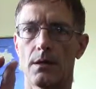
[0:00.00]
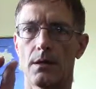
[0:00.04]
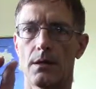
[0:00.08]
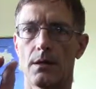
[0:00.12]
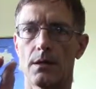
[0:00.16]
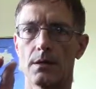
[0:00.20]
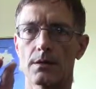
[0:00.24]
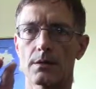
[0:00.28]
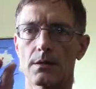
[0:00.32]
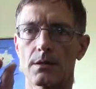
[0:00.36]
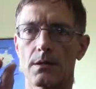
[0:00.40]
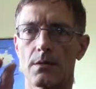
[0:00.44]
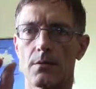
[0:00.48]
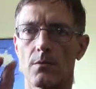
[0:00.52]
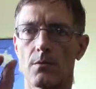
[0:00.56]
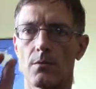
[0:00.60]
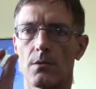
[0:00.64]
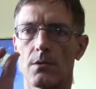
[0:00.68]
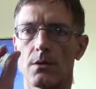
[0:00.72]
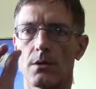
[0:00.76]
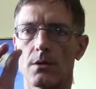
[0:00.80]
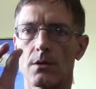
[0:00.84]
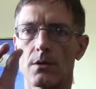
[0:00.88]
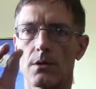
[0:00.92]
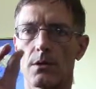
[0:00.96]
hits that
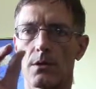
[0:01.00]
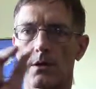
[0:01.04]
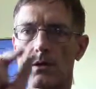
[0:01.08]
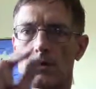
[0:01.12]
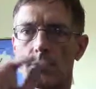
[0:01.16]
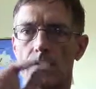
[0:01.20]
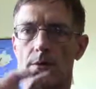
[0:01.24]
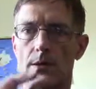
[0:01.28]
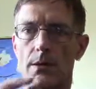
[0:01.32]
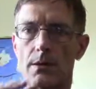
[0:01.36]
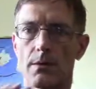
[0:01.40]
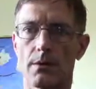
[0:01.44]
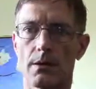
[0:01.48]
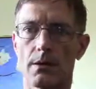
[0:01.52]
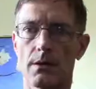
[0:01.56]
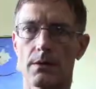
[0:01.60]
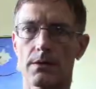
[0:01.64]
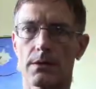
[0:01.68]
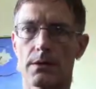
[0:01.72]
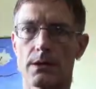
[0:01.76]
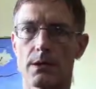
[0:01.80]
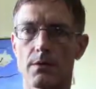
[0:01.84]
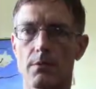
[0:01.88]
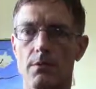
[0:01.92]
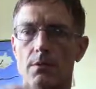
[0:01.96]
wall and all the way
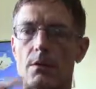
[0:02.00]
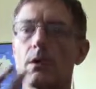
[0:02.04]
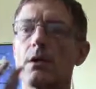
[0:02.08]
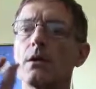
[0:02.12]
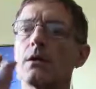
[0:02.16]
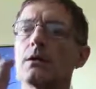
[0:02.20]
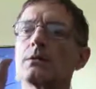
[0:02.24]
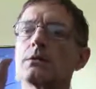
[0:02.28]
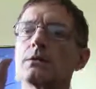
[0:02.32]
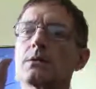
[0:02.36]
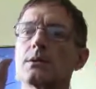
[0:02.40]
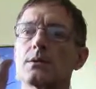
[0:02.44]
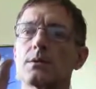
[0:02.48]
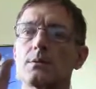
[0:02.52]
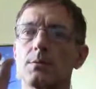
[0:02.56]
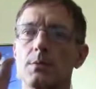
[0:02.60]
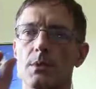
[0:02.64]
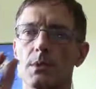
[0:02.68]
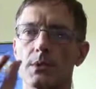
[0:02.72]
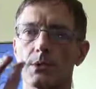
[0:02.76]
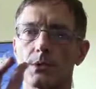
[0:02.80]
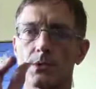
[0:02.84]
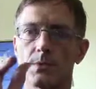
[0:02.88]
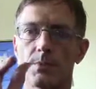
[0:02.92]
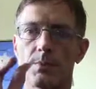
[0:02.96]
around that wall is this
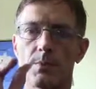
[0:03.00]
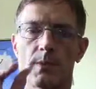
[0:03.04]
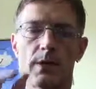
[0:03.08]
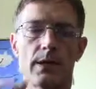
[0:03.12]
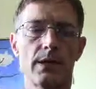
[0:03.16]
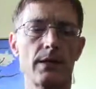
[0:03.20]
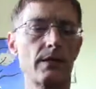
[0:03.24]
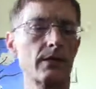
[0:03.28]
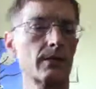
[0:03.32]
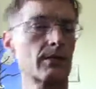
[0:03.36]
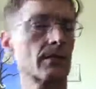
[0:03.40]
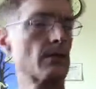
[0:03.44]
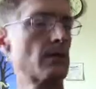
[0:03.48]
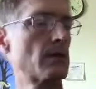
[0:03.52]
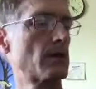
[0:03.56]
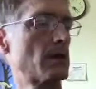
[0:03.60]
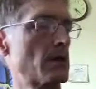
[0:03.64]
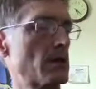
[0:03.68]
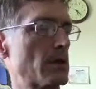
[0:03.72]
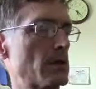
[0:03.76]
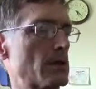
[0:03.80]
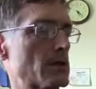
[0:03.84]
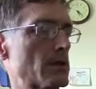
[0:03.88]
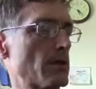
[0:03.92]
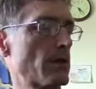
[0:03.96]
much space
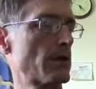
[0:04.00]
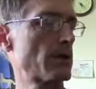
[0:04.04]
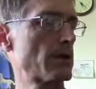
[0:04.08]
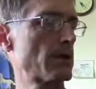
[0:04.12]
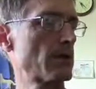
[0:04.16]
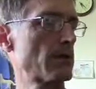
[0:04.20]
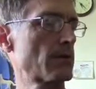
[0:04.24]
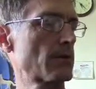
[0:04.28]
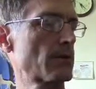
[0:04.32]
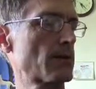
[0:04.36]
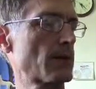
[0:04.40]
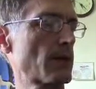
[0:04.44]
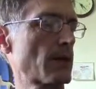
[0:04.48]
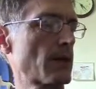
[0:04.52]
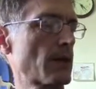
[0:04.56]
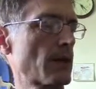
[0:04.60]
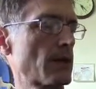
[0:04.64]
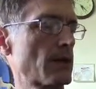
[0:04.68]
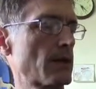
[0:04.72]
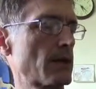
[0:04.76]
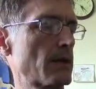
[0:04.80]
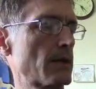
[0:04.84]
so I don't think I